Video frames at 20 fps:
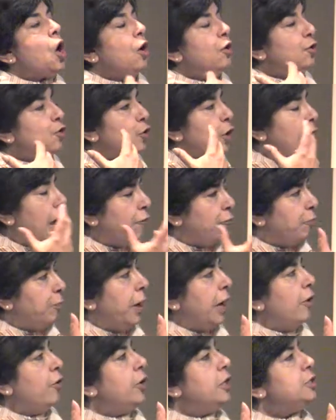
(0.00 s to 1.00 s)
you'll have
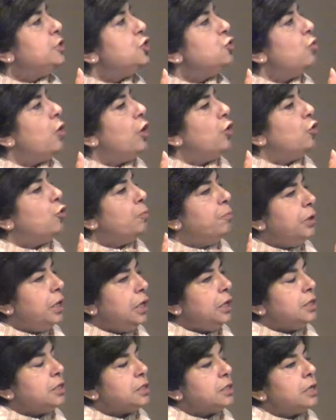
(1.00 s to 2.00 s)
parents who are
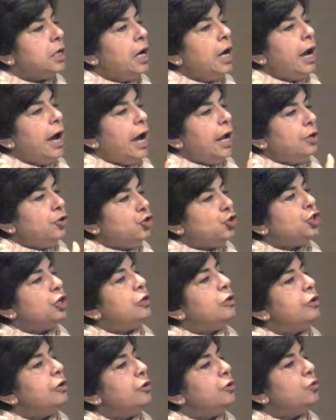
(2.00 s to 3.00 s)
obese and
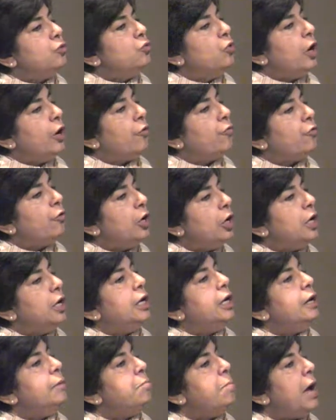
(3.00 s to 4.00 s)
children who are
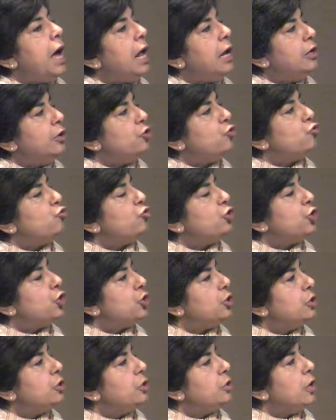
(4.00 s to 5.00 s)
really
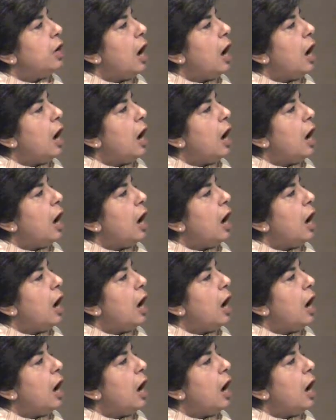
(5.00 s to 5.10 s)
malnutrition